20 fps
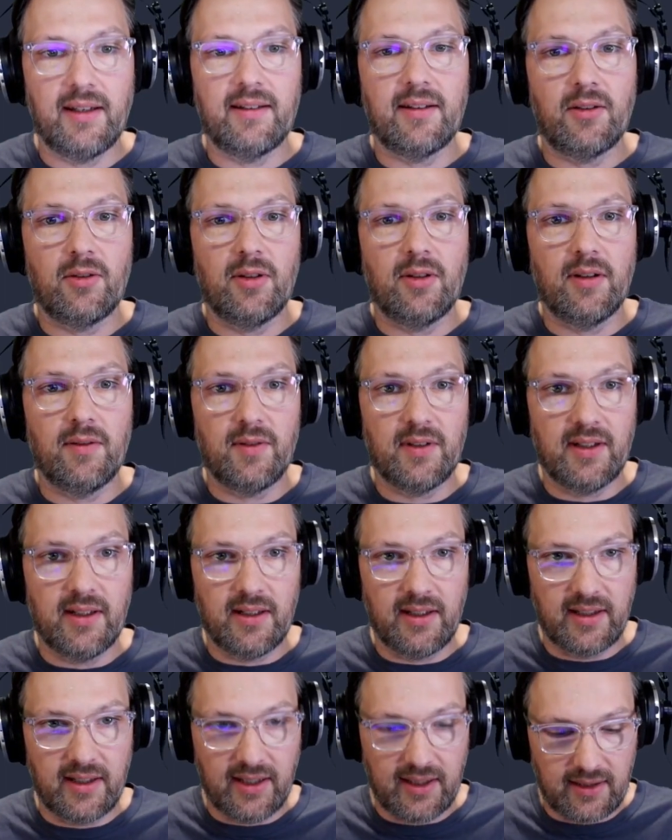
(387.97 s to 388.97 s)
to have a
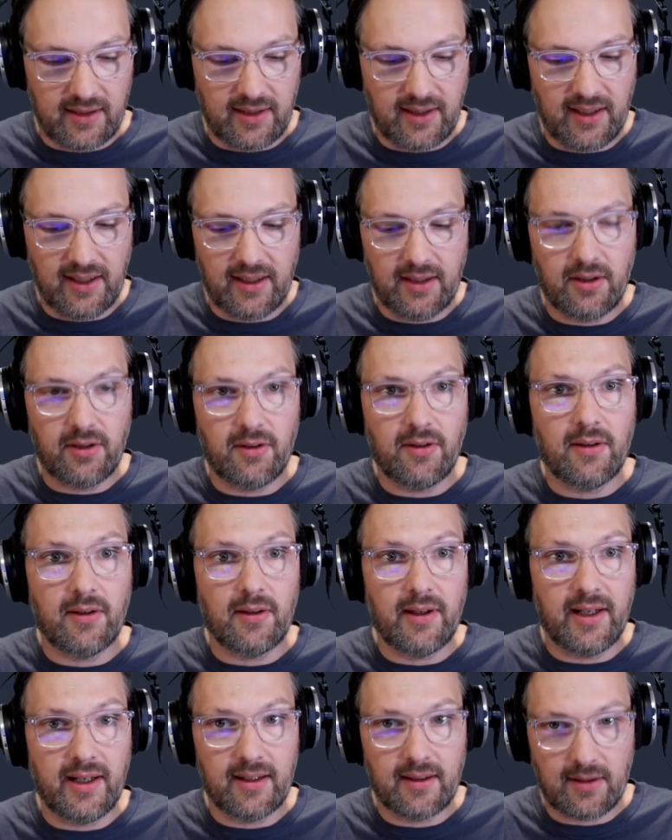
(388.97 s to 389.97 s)
dedicated handler,
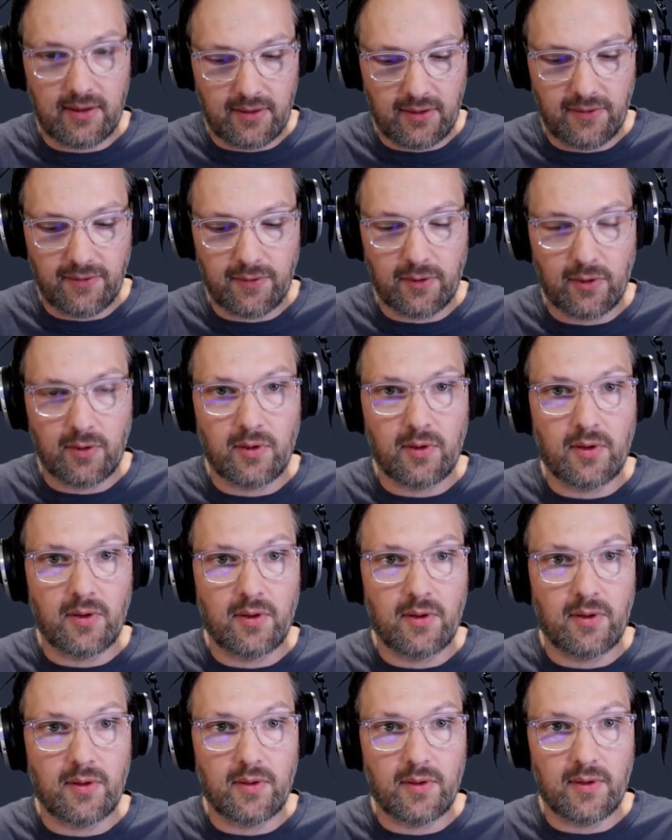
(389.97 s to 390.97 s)
handler
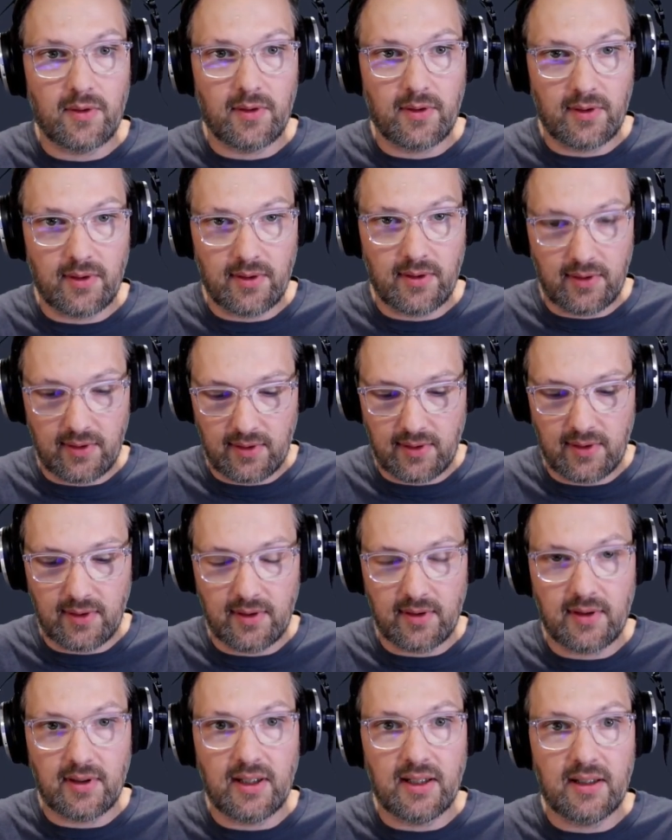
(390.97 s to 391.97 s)
for
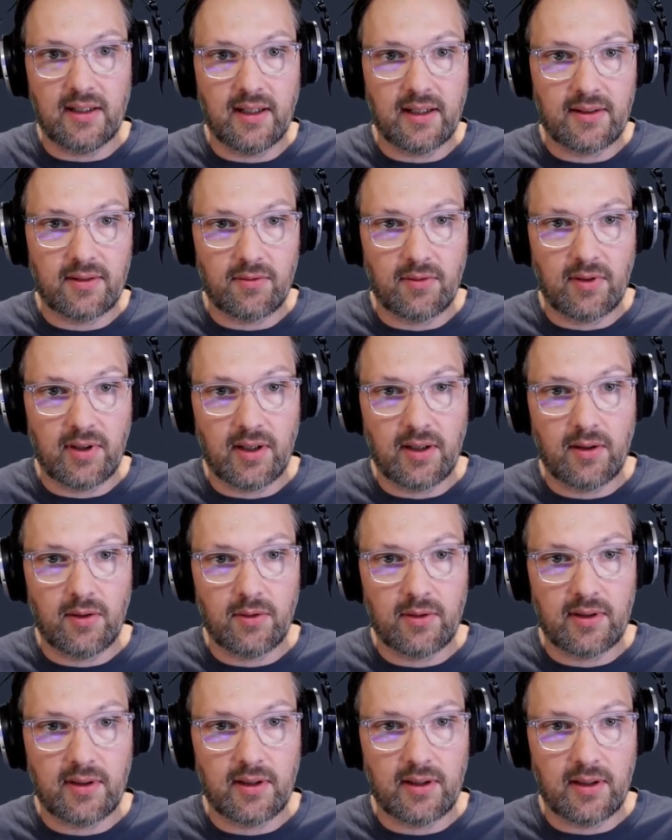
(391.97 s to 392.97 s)
the index
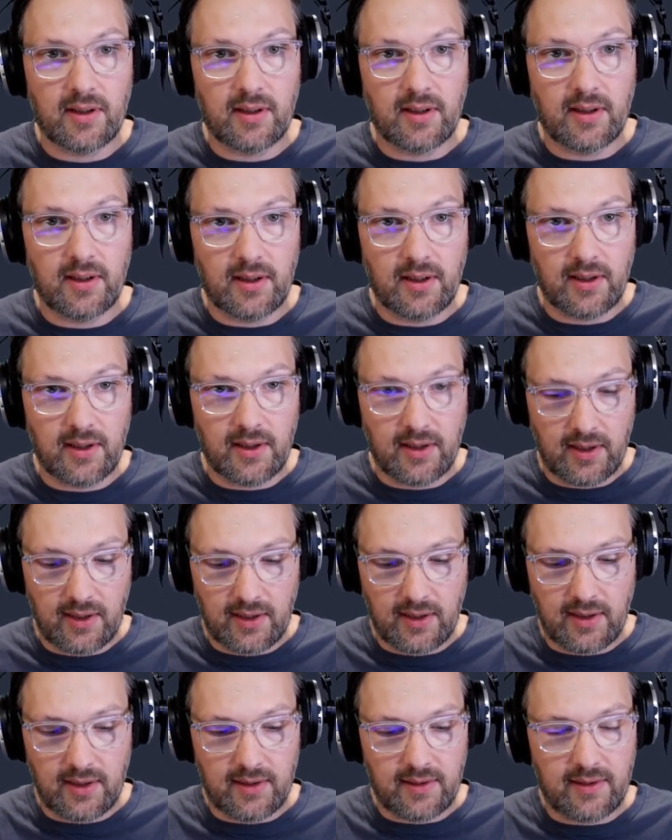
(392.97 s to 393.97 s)
route.
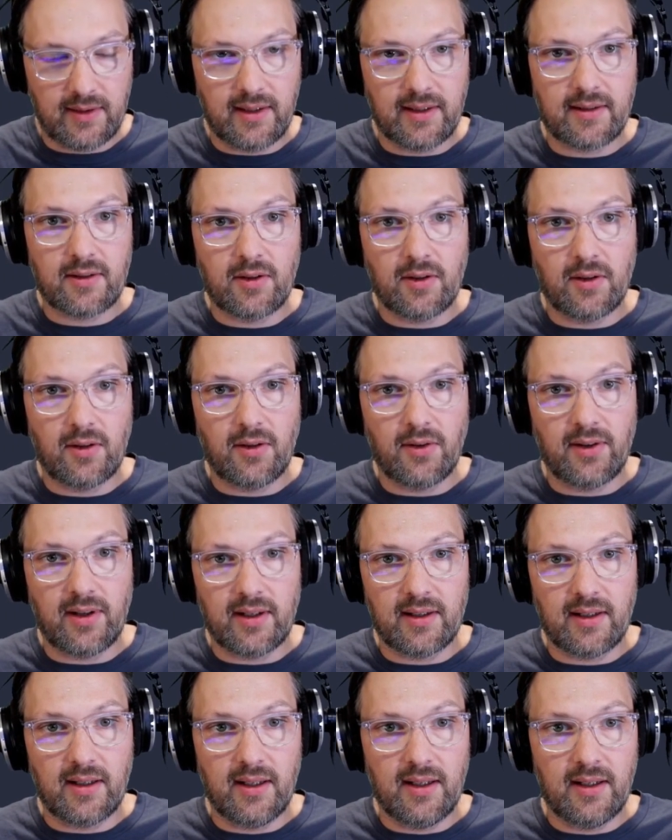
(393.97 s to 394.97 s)
Let's call that
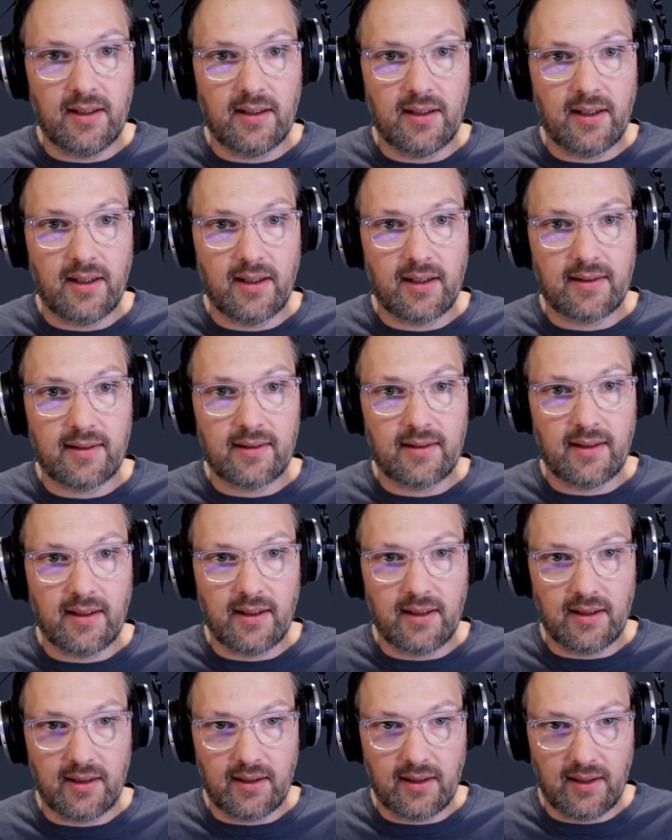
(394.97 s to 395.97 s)
index,
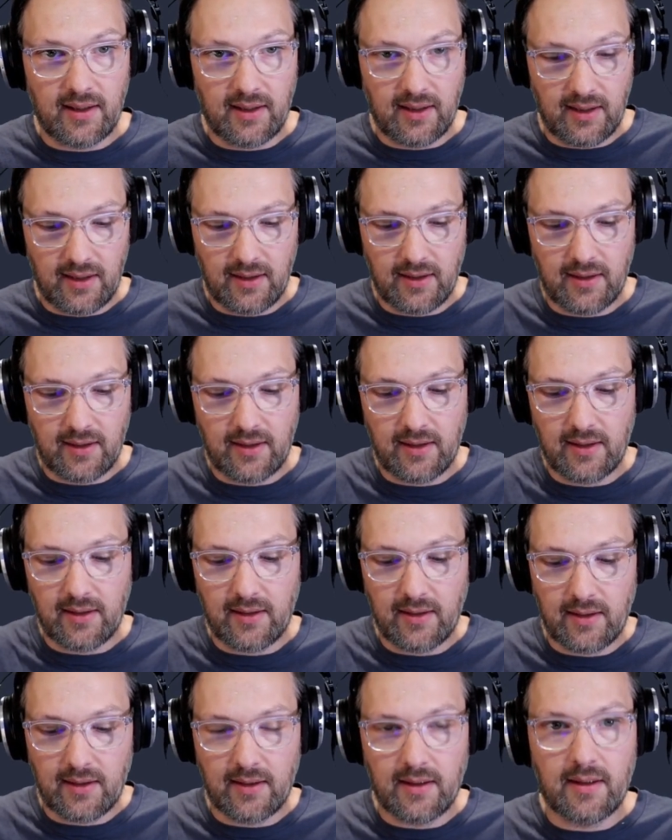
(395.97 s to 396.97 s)
and here
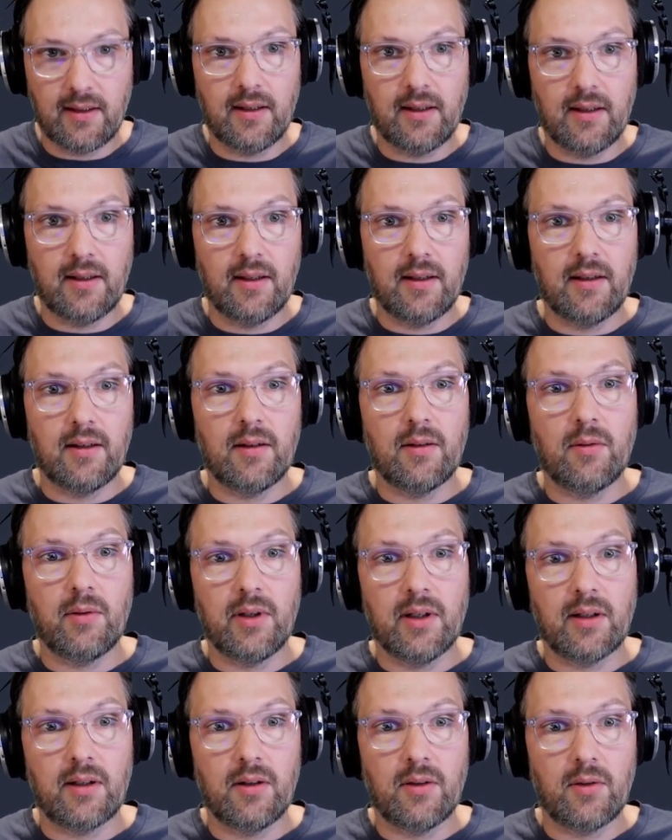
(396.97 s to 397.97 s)
we're
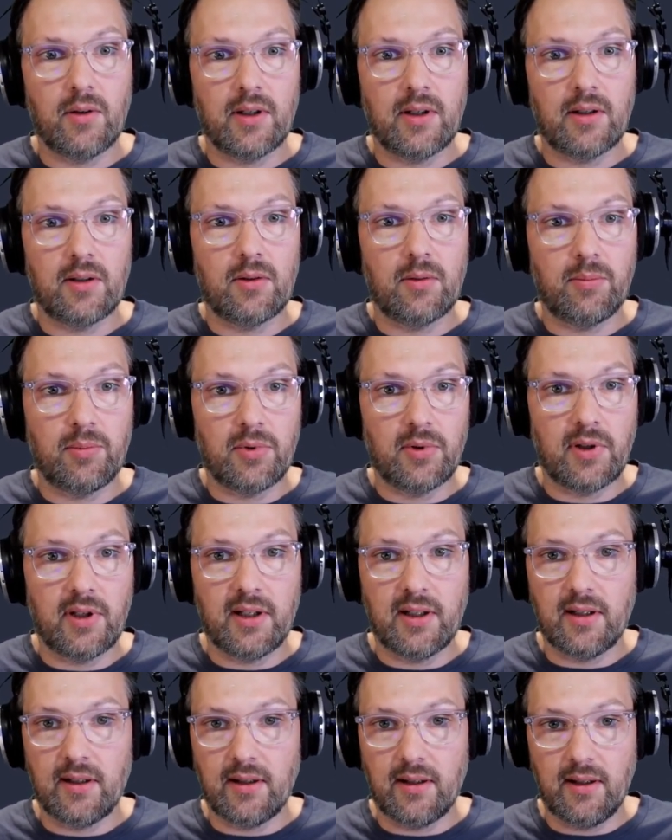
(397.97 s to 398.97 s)
going to put
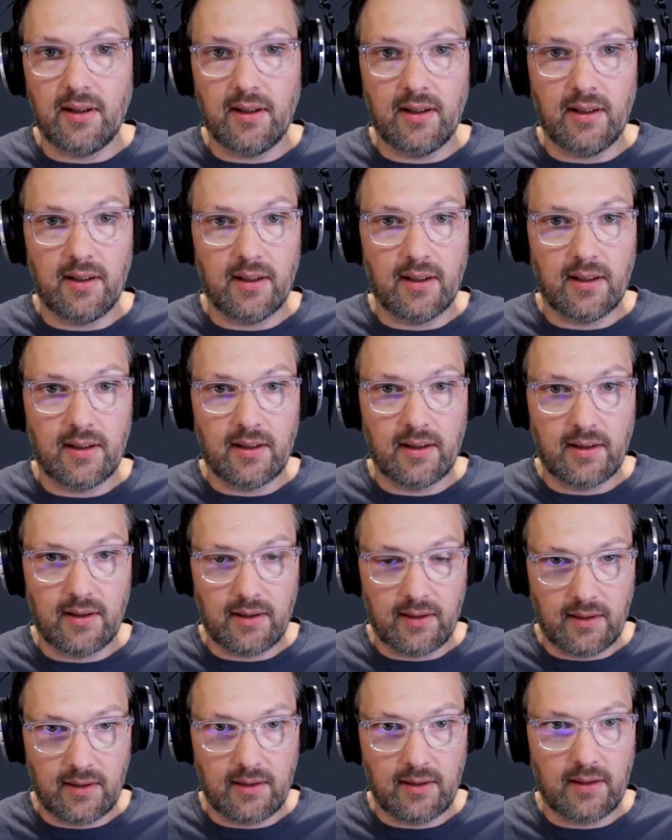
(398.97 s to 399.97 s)
in the,
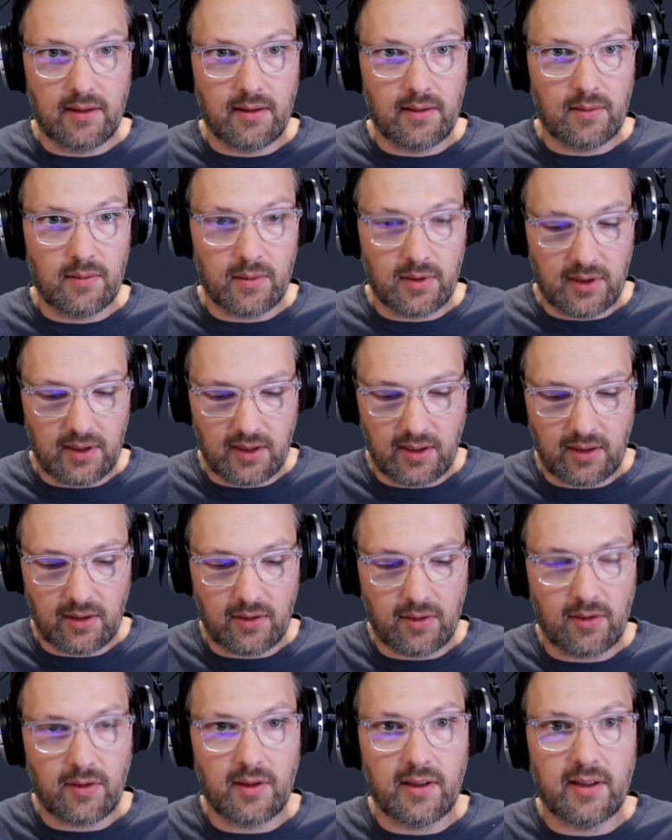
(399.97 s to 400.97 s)
what did I
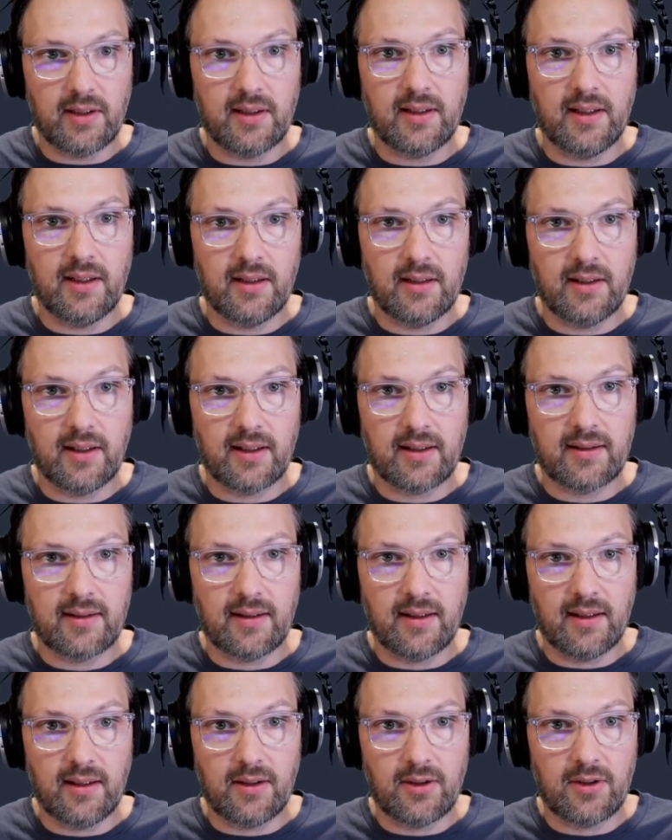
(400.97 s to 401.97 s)
call it, index
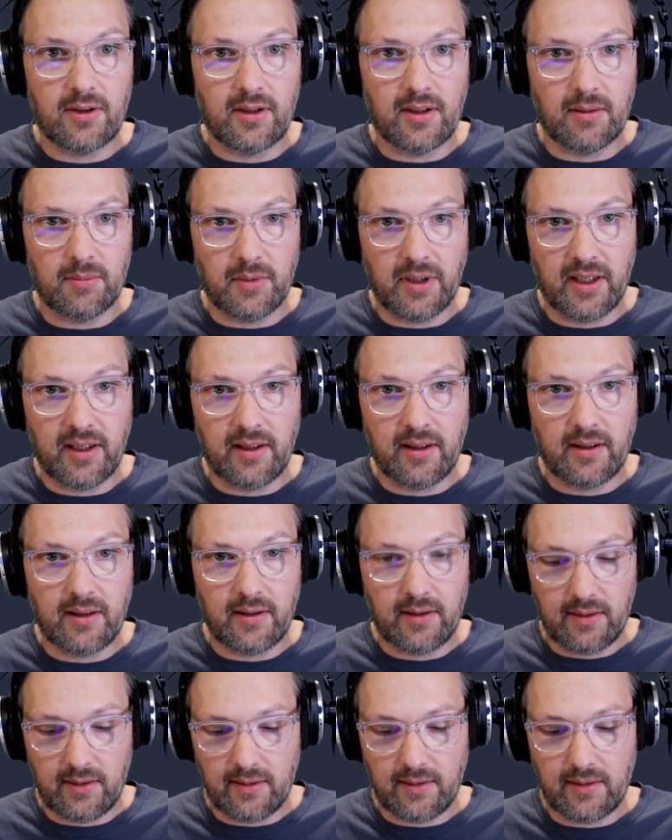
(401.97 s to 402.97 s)
H T M L.